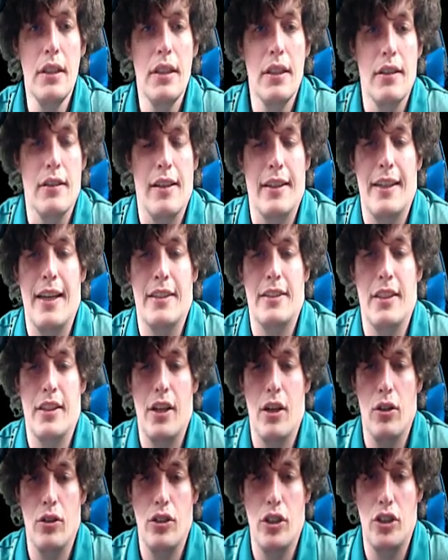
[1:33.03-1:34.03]
I guess it
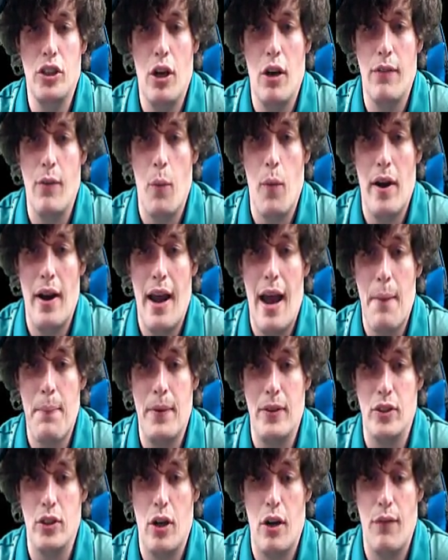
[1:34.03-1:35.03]
goes to show for what
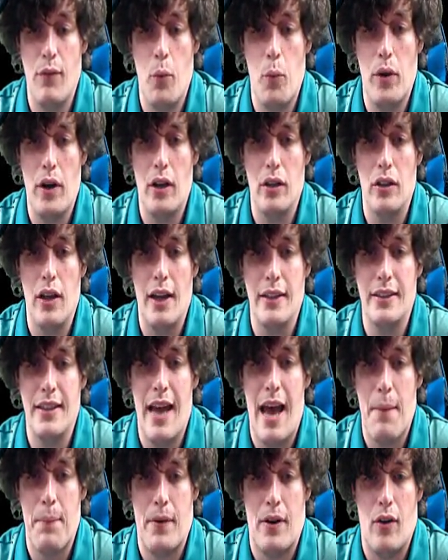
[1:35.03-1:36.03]
happens or when a lot's
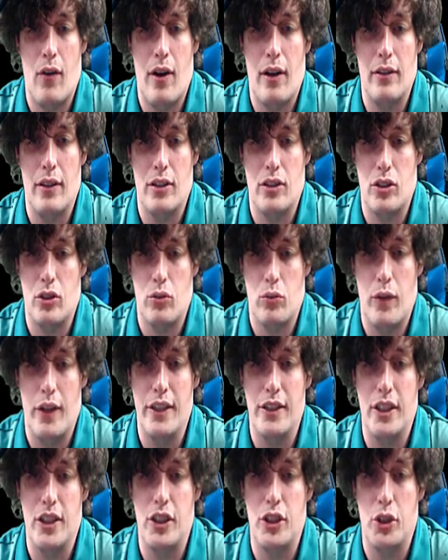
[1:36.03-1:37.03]
happened around this
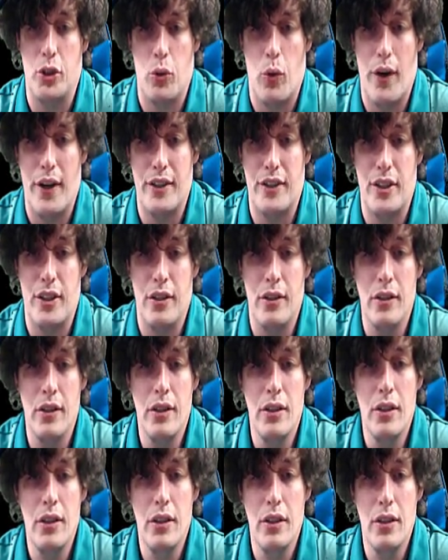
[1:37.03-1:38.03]
crazy joint.
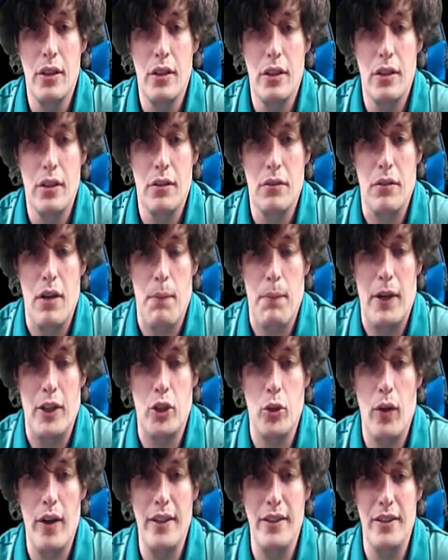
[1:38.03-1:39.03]
By
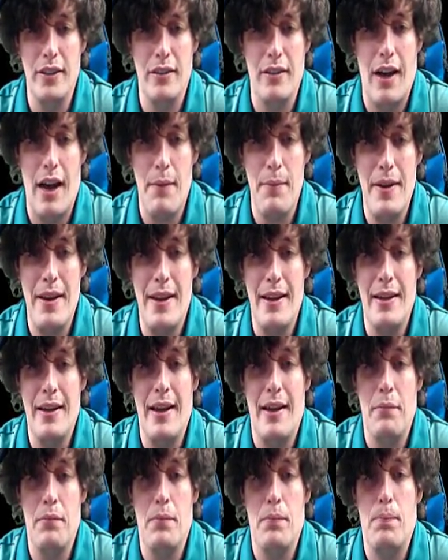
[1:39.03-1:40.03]
joint, I mean
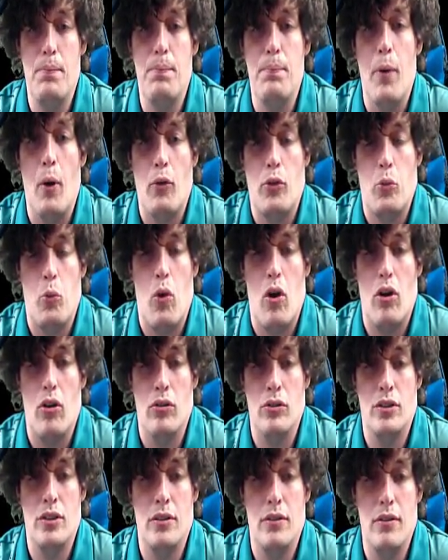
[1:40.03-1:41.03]
both
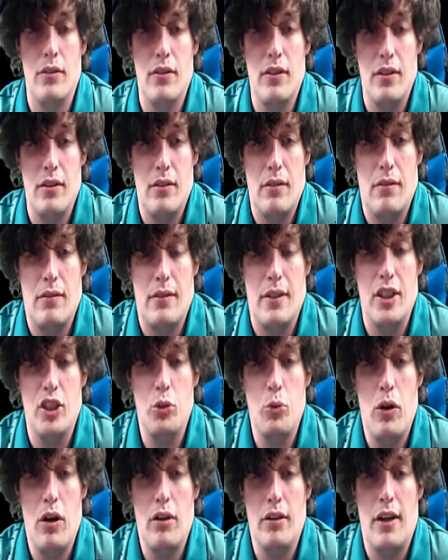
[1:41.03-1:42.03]
worlds. This
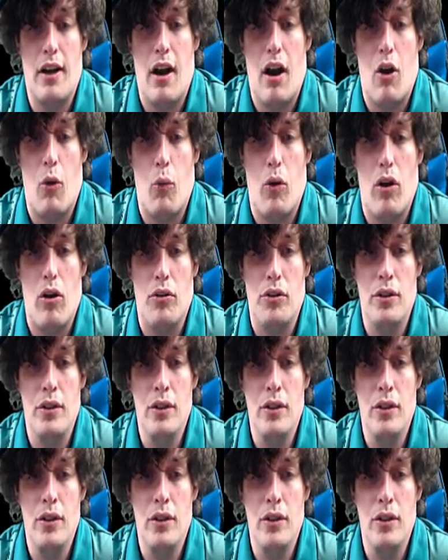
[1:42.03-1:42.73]
world and our world.